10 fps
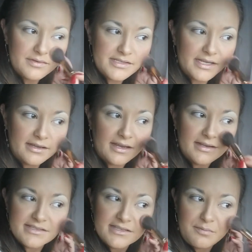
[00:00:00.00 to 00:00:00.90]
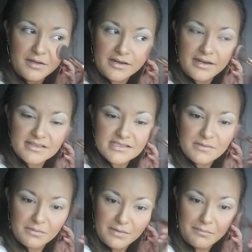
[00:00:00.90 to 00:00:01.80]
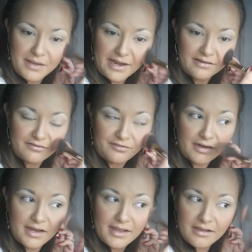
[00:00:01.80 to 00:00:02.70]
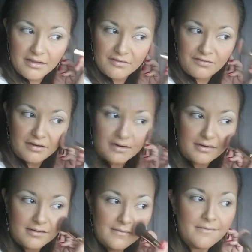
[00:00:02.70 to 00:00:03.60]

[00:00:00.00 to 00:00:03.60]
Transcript: I was like, I can't sleep on it. I have to sleep on my back forever.